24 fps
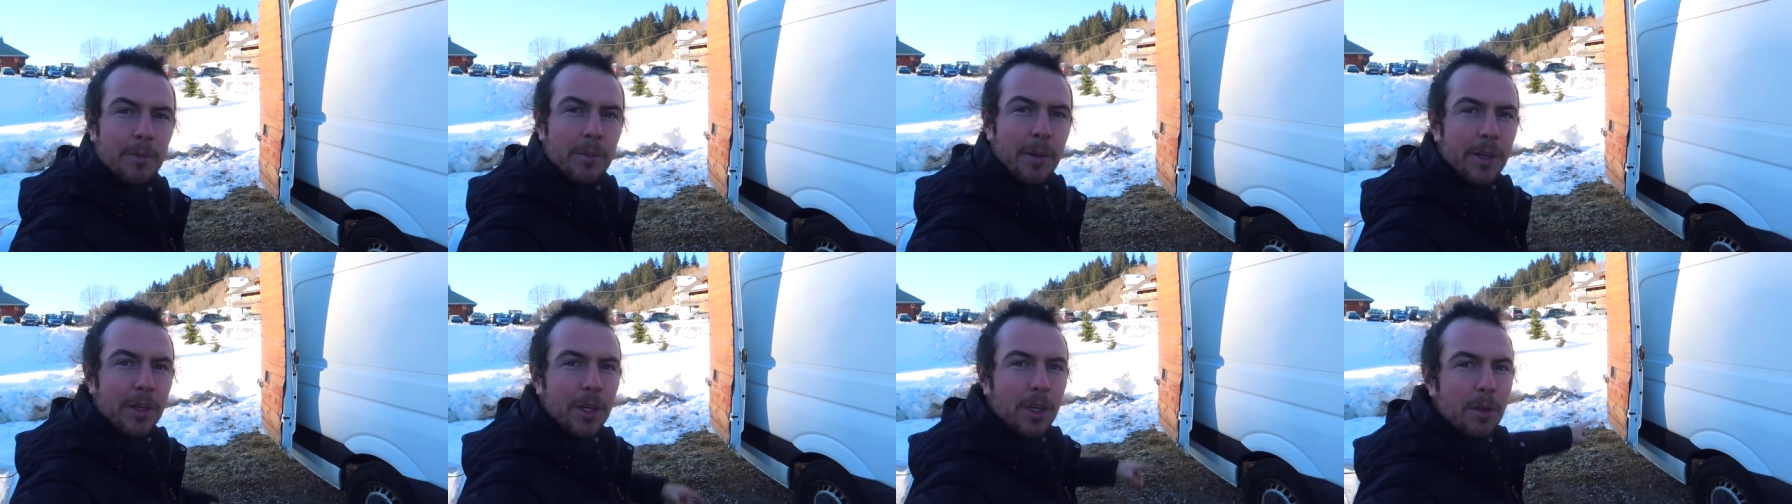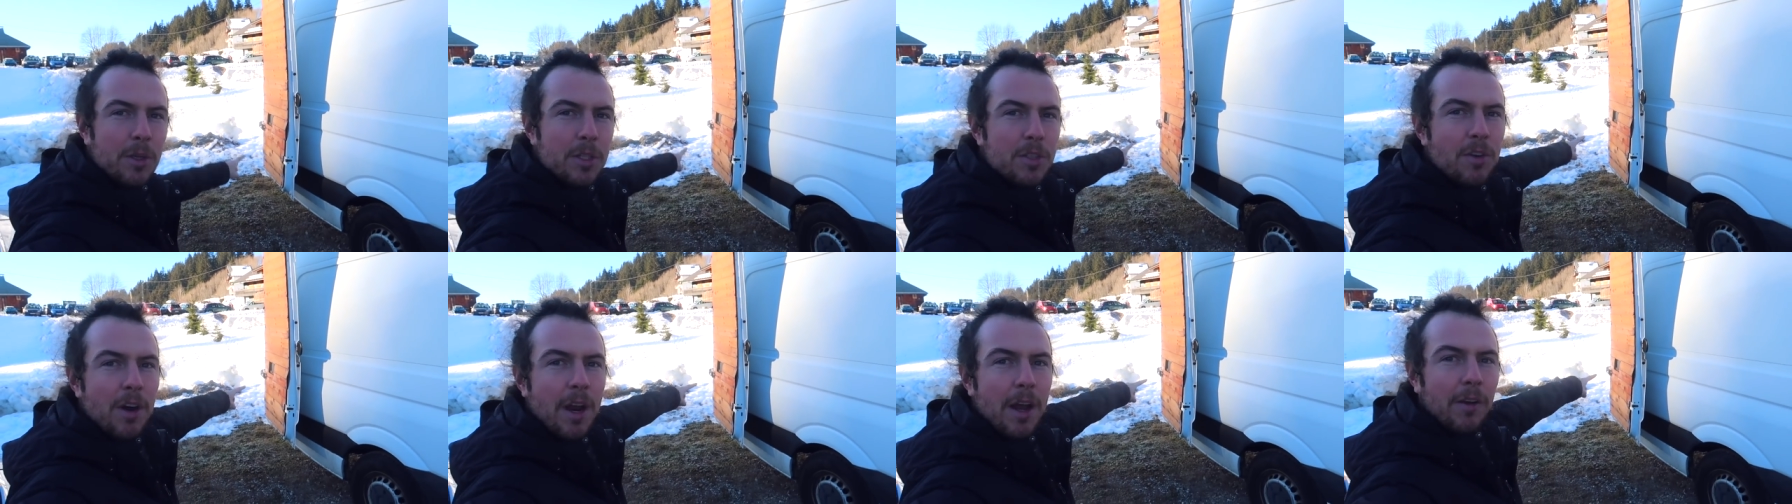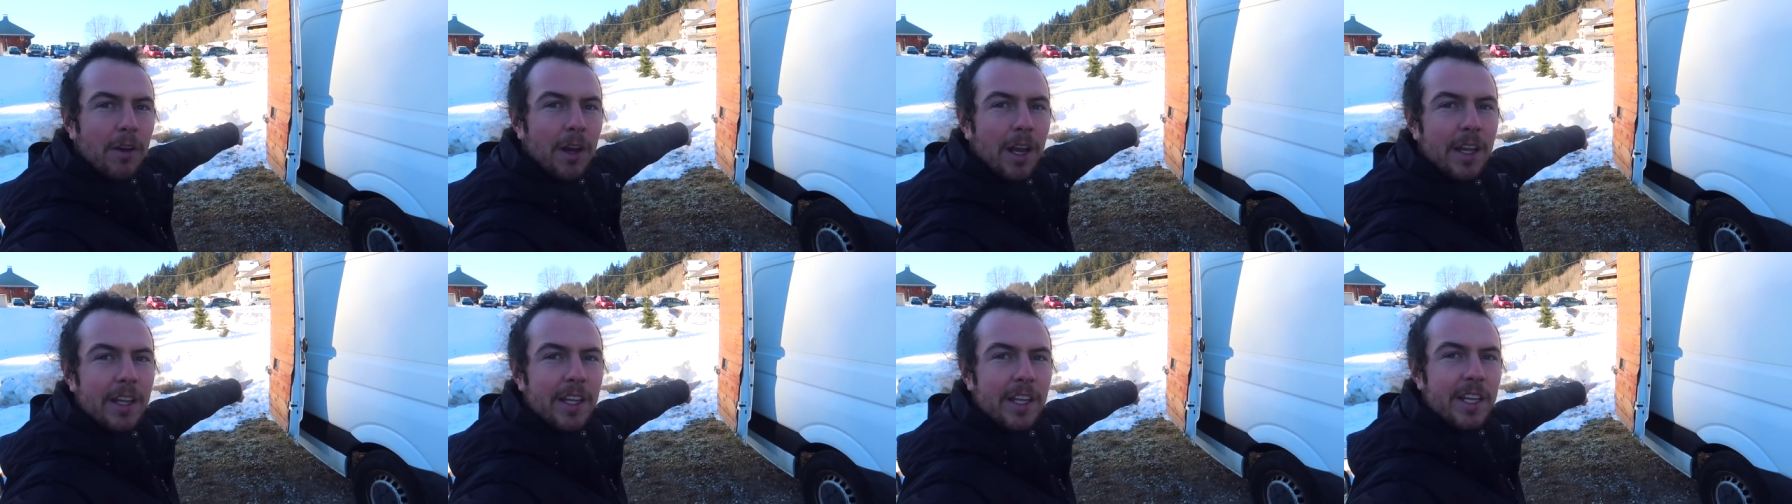my door was
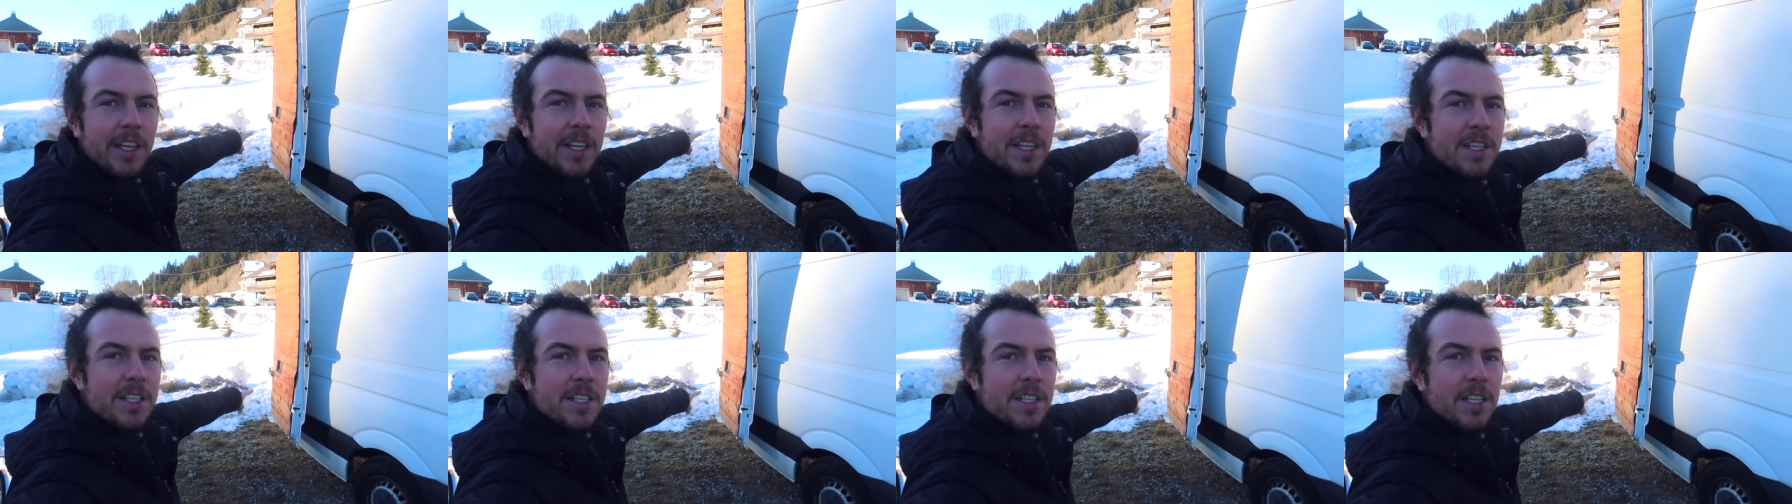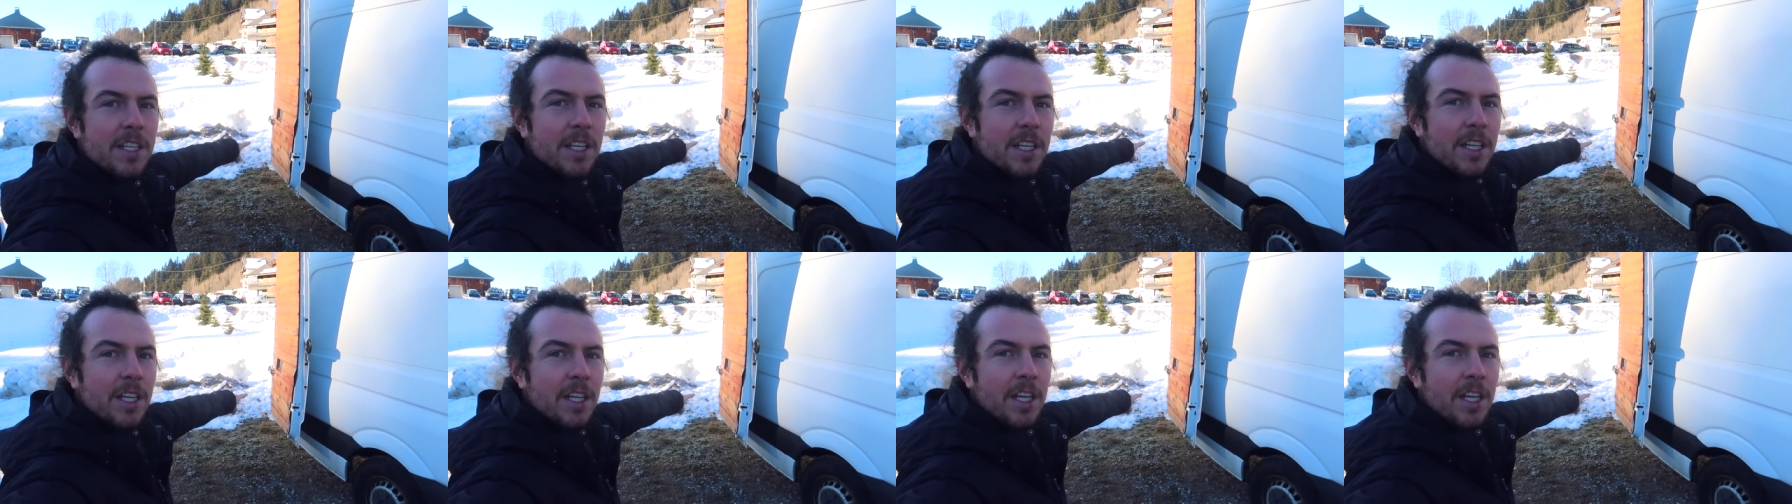round like this,